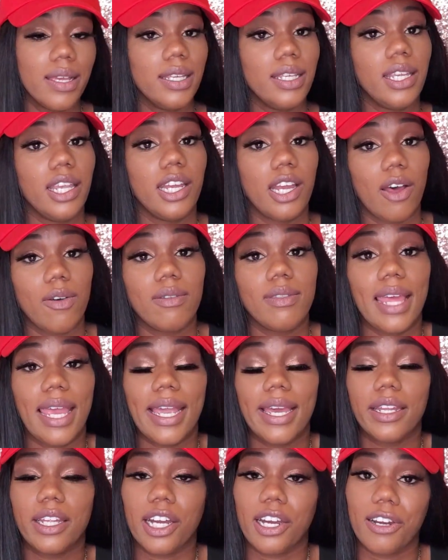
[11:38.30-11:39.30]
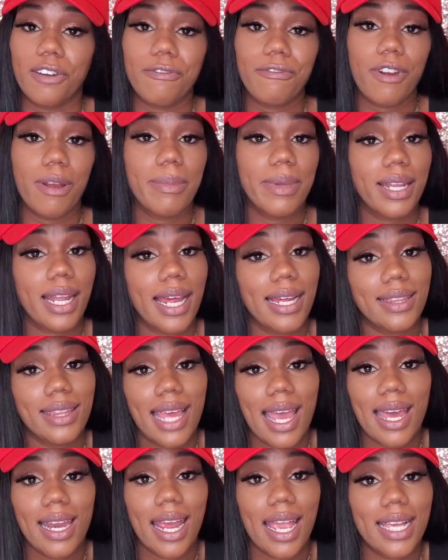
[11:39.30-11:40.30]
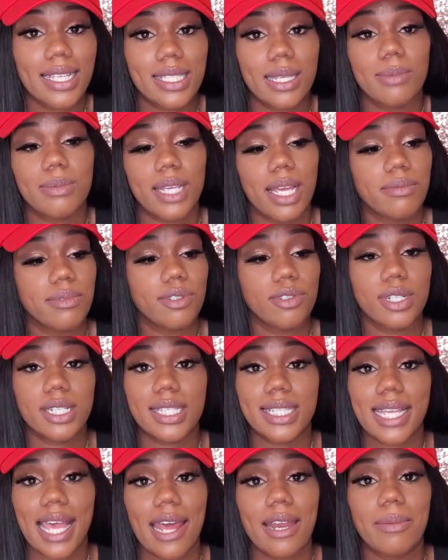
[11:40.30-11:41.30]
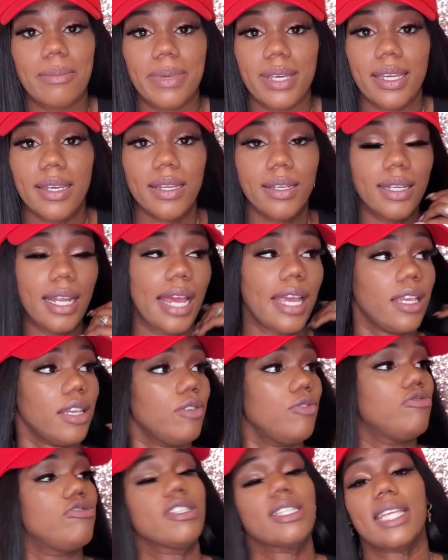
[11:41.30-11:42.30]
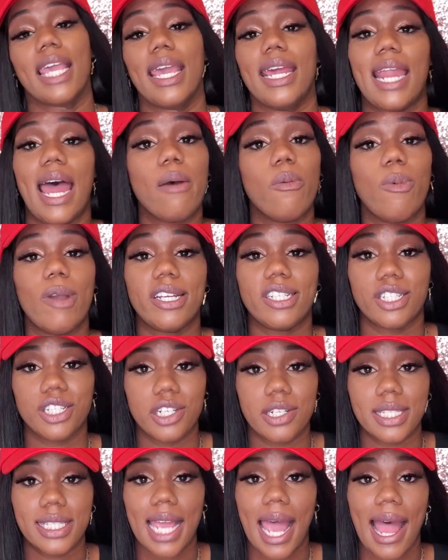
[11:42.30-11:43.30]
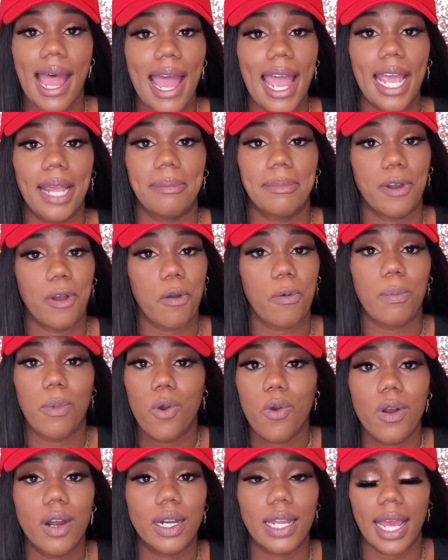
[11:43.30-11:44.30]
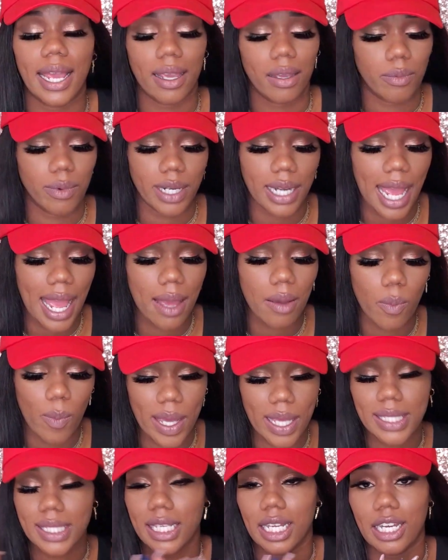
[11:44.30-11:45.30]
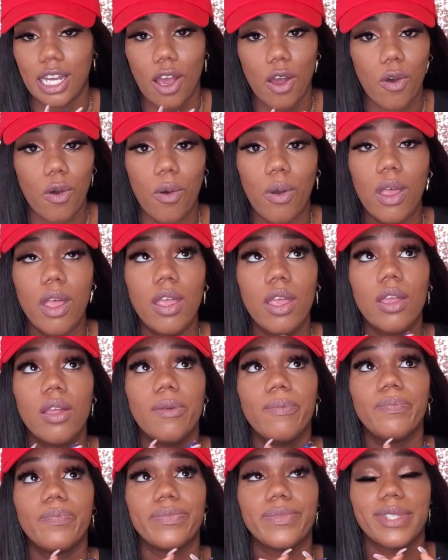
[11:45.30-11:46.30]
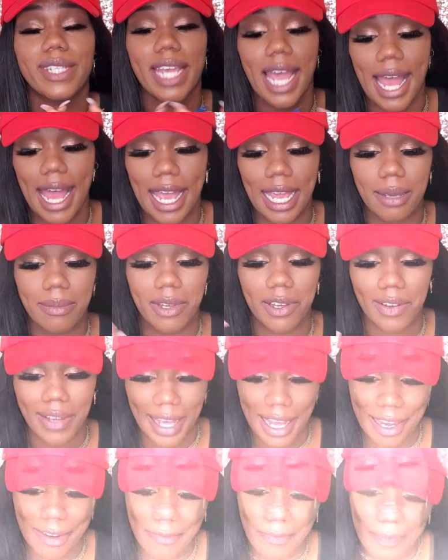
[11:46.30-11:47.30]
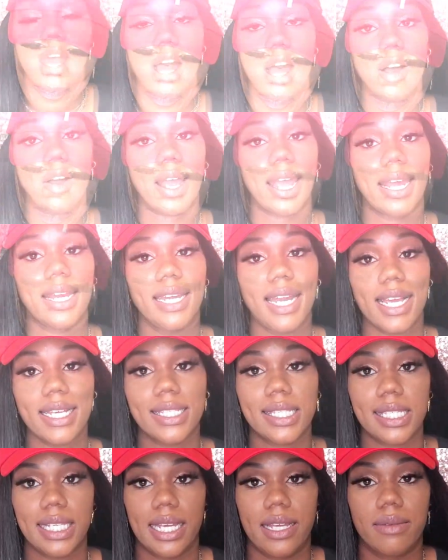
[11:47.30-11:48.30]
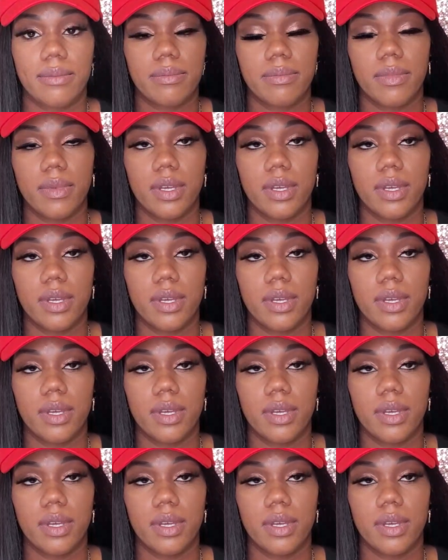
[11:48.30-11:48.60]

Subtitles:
they can learn from it like that. Hey, sometimes you just gotta be like, you just cannot waste your time no more. Like, we're not wasting no time. Okay, next tip: